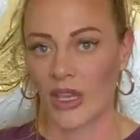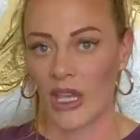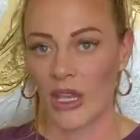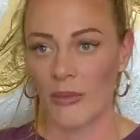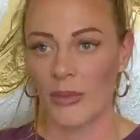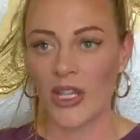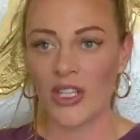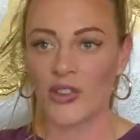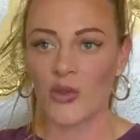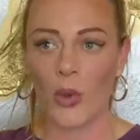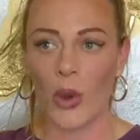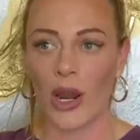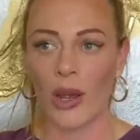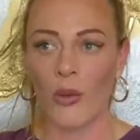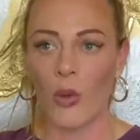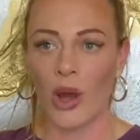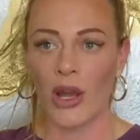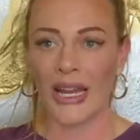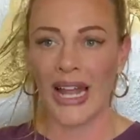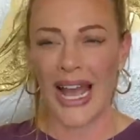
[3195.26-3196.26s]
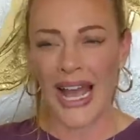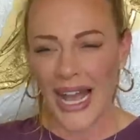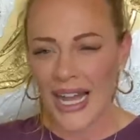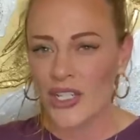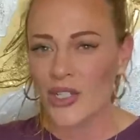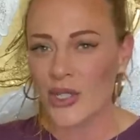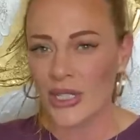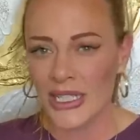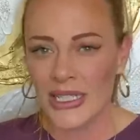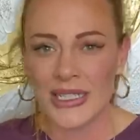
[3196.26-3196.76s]
Because what I want
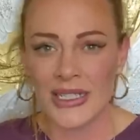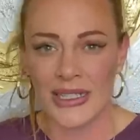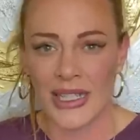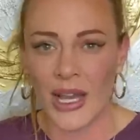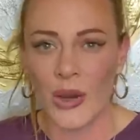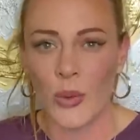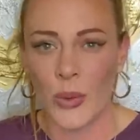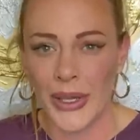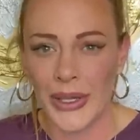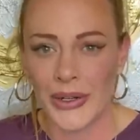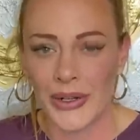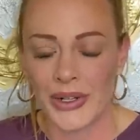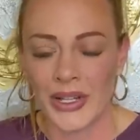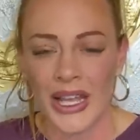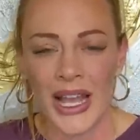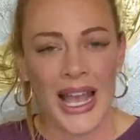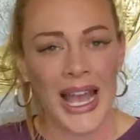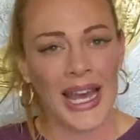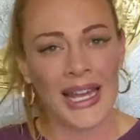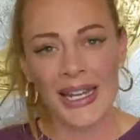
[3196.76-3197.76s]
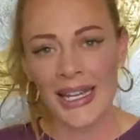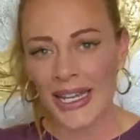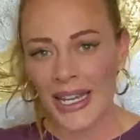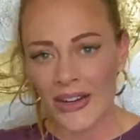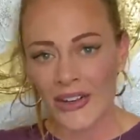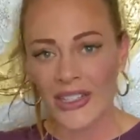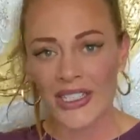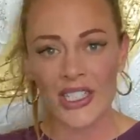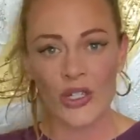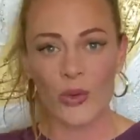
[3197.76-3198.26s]
actually isn't that weird. And I
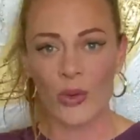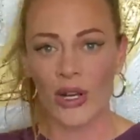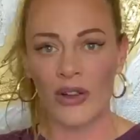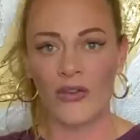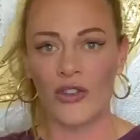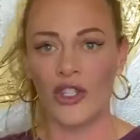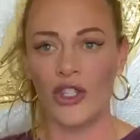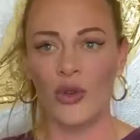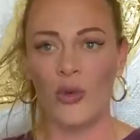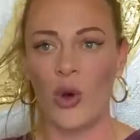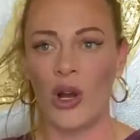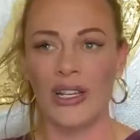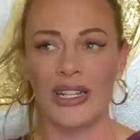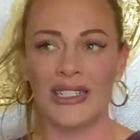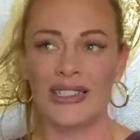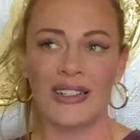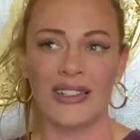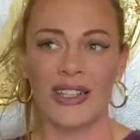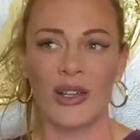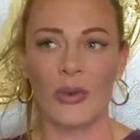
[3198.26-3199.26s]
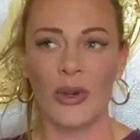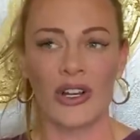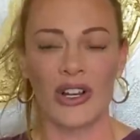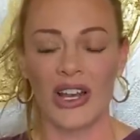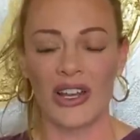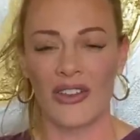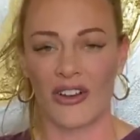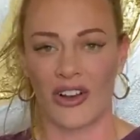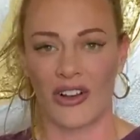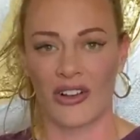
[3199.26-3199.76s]
guarantee whatever you want, it's not that weird
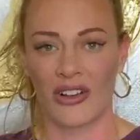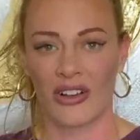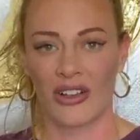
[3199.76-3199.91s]
either.